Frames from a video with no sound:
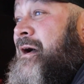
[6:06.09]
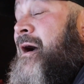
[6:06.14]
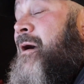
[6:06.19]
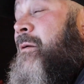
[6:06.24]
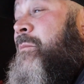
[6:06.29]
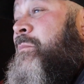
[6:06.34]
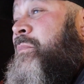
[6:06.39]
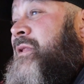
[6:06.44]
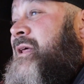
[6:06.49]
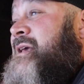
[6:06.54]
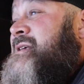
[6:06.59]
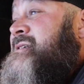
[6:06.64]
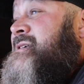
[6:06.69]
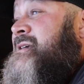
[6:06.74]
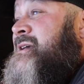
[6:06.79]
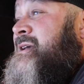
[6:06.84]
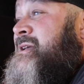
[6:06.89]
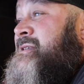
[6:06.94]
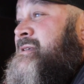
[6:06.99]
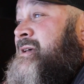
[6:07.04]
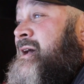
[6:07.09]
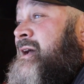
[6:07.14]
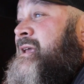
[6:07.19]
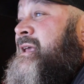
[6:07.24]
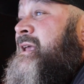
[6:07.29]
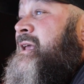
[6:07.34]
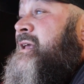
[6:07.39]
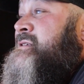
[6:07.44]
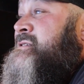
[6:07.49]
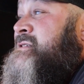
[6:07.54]
Our place in
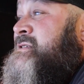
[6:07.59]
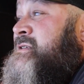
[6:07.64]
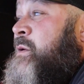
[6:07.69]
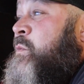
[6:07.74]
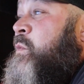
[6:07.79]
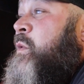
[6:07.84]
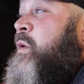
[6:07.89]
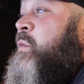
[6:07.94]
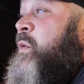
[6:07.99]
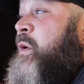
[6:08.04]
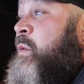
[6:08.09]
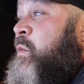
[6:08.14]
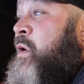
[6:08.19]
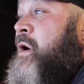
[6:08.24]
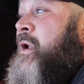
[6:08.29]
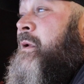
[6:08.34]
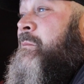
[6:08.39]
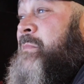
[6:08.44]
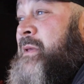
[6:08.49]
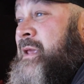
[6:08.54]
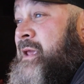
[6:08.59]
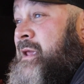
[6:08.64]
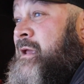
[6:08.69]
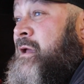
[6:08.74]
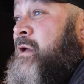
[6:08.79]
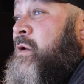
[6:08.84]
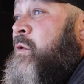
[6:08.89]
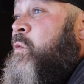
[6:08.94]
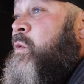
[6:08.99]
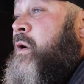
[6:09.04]
Kentucky is somewhere we want to be,
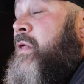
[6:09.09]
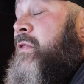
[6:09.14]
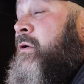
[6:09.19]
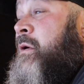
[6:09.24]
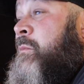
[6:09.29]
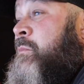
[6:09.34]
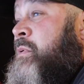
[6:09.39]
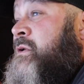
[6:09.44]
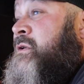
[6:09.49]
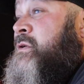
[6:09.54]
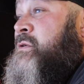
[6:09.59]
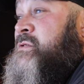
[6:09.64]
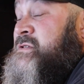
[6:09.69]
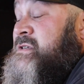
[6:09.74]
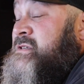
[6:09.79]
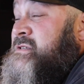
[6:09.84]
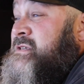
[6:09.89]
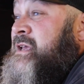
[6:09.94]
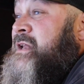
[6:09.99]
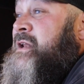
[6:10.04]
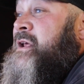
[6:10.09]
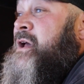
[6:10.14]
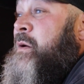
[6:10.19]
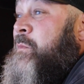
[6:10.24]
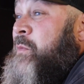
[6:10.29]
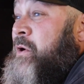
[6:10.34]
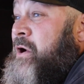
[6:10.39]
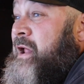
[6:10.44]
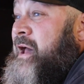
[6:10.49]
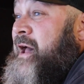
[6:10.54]
whether it produces
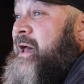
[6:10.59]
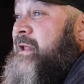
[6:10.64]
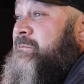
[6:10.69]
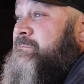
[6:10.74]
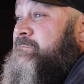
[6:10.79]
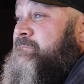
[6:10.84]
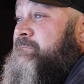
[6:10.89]
income or not.